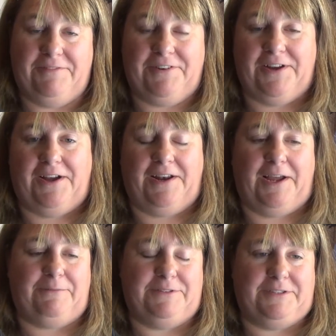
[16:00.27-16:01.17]
it or not,
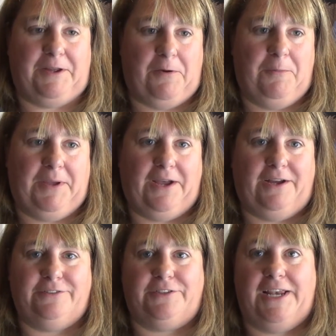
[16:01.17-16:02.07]
I was like, oh my
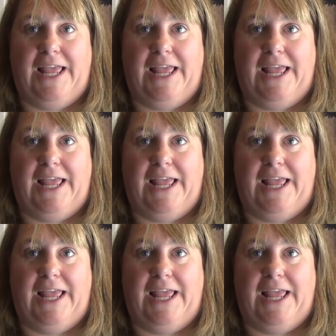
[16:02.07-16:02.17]
gosh, could